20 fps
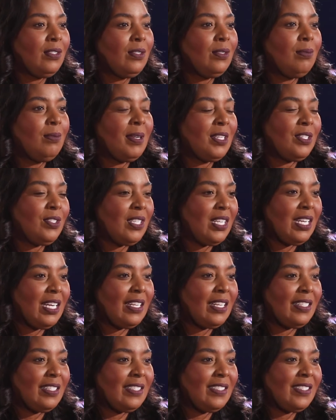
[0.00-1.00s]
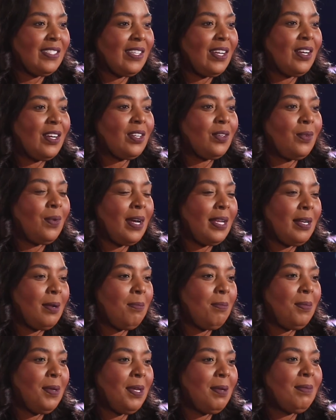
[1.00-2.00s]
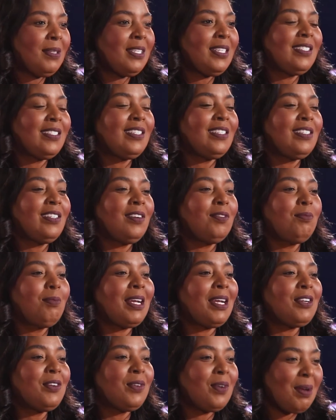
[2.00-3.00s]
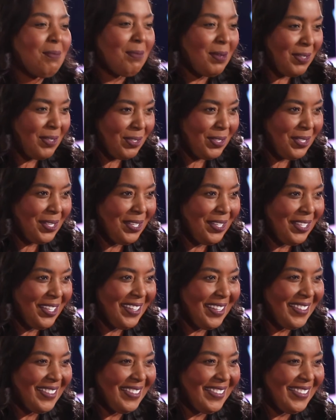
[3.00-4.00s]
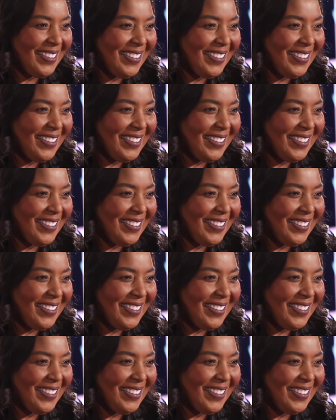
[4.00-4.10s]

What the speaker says: to Masjid Al Ansar quite a bit because he loved my grandmother's cooking.